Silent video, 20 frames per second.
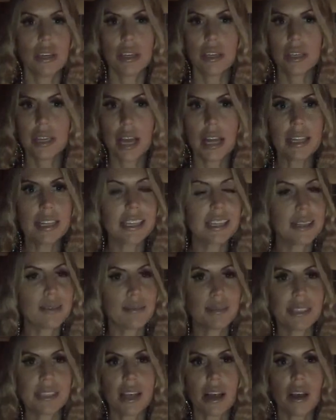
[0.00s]
telling
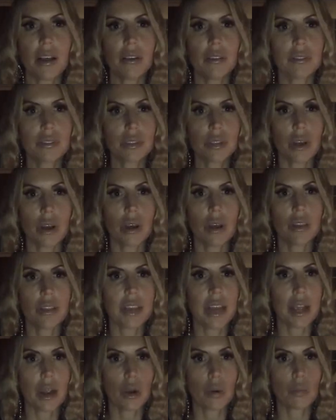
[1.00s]
themselves
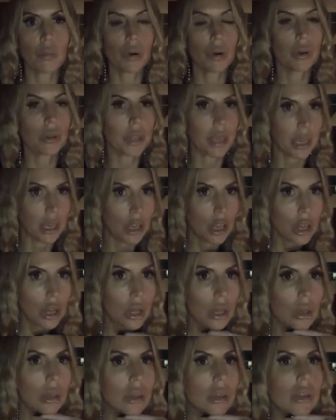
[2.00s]
they are worthy,
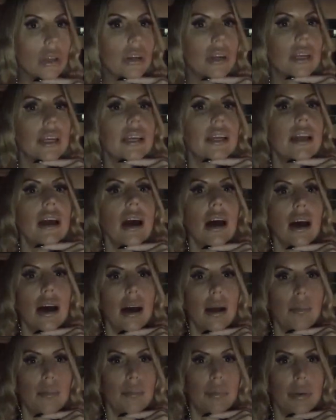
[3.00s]
looking
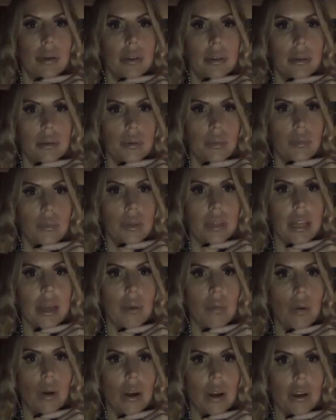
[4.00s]
up when they
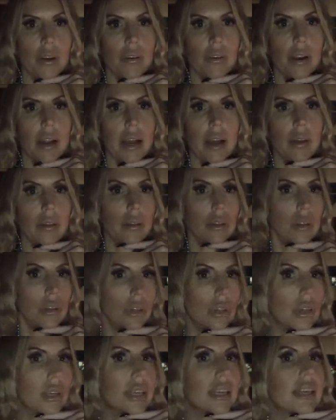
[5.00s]
walk around,
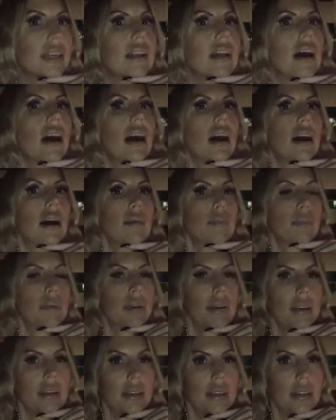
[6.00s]
looking up.
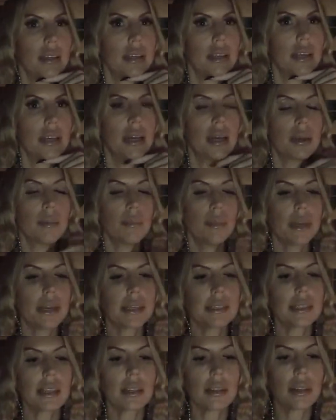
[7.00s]

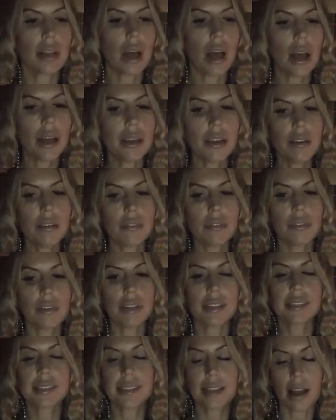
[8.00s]
Because a lot of
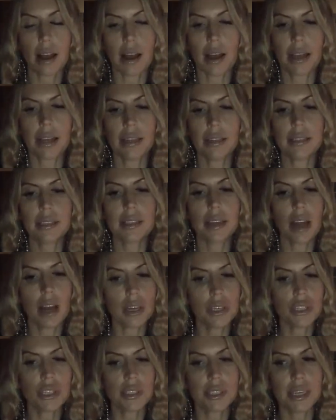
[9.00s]
signs,
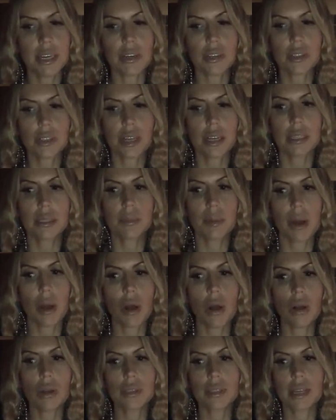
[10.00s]
not just air signs, but
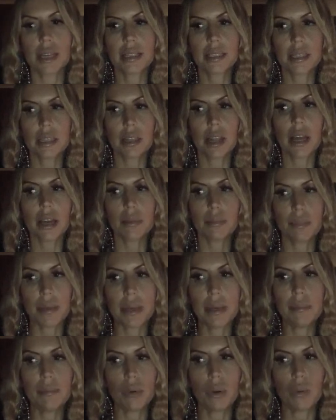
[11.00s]
all signs, a lot of
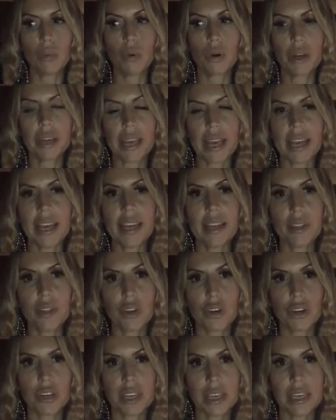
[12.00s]
people will get in
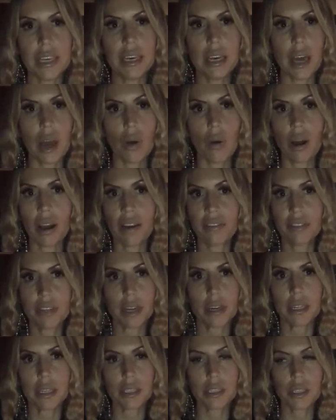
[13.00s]
their ego. I've
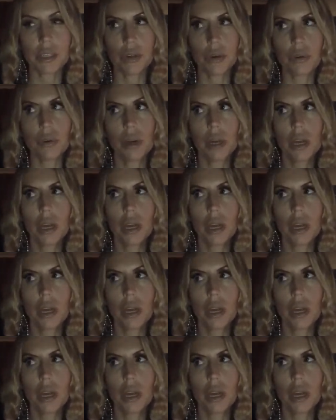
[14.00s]
done it too,